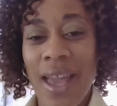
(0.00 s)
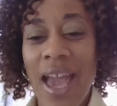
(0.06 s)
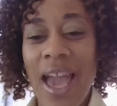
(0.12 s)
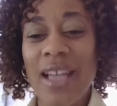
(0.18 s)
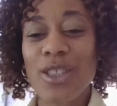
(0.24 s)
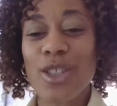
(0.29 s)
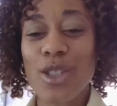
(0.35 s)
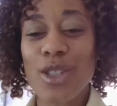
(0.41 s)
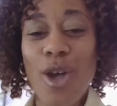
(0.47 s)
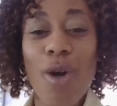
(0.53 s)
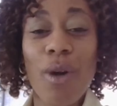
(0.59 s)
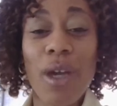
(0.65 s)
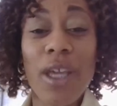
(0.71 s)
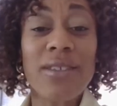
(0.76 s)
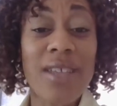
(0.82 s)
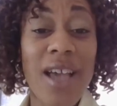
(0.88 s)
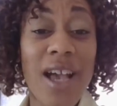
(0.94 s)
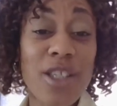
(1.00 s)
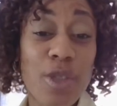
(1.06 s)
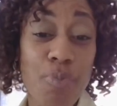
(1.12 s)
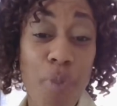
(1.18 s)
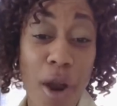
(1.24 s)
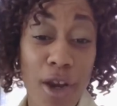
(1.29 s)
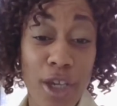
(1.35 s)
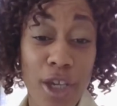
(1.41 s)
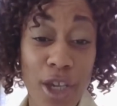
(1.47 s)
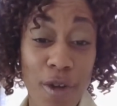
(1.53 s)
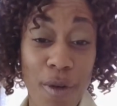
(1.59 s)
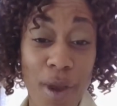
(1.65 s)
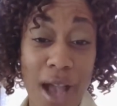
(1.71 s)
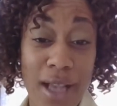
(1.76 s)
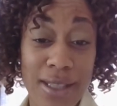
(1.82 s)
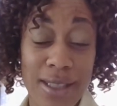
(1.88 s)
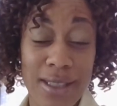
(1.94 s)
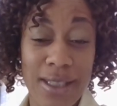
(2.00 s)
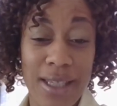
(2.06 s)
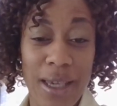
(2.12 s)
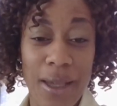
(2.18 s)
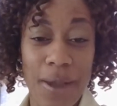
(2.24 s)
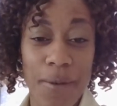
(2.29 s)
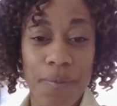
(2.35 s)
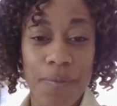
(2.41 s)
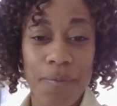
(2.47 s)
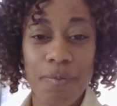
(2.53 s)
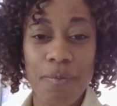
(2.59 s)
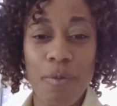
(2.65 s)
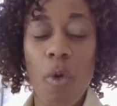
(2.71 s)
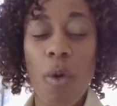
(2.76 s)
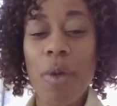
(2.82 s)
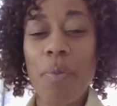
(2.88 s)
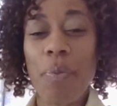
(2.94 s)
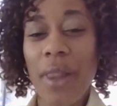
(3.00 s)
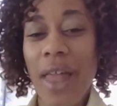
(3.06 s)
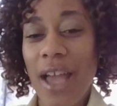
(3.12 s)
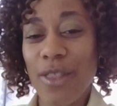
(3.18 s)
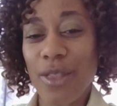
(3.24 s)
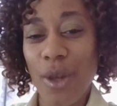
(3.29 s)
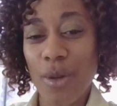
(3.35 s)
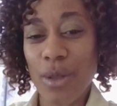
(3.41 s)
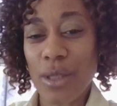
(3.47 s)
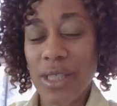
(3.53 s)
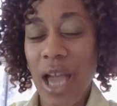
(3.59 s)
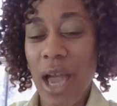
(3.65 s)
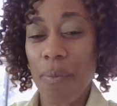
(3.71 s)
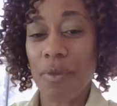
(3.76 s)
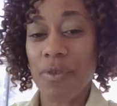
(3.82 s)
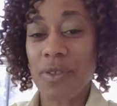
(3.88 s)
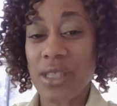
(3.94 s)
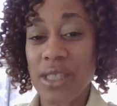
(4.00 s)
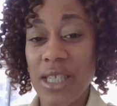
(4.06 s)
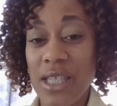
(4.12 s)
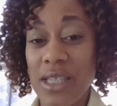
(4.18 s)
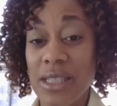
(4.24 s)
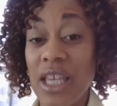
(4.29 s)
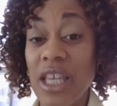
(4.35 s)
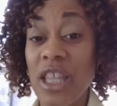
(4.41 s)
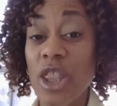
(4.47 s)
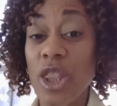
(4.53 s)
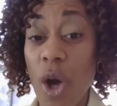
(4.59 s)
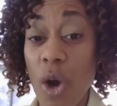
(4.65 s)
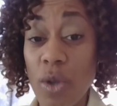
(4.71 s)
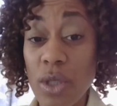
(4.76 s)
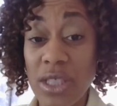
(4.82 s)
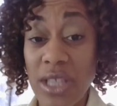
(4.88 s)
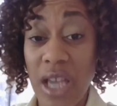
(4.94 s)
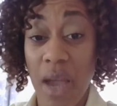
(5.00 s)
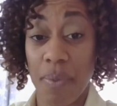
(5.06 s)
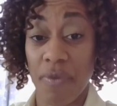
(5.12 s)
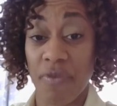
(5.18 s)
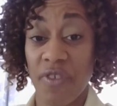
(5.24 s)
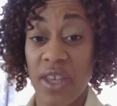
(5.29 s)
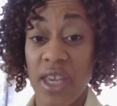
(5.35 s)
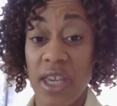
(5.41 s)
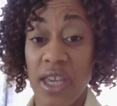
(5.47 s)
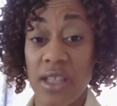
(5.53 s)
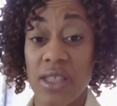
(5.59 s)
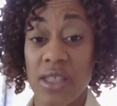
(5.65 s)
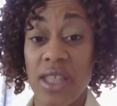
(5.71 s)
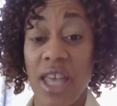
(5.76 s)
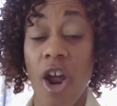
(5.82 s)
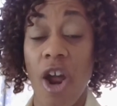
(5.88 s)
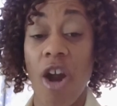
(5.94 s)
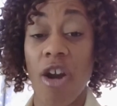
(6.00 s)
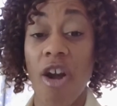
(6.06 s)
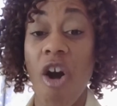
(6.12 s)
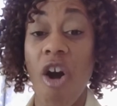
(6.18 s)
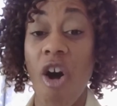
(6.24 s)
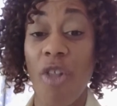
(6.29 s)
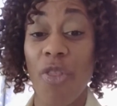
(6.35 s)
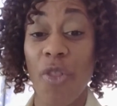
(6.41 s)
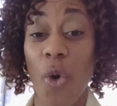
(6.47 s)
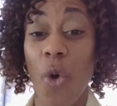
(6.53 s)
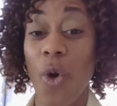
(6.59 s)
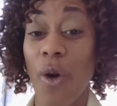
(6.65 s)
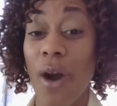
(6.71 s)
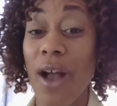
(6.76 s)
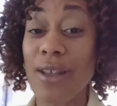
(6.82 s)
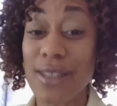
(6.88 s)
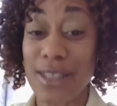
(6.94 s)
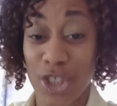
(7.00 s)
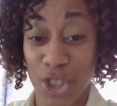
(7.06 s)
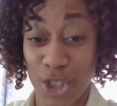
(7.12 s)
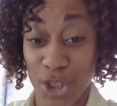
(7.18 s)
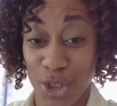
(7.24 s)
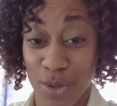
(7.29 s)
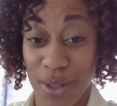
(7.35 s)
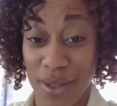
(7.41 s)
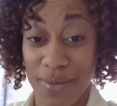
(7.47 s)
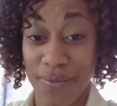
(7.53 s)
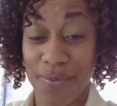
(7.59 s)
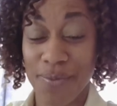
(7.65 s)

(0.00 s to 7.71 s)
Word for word: And so it does spark curiosity when we plant those type of seeds in those type of kids that are called the or else children.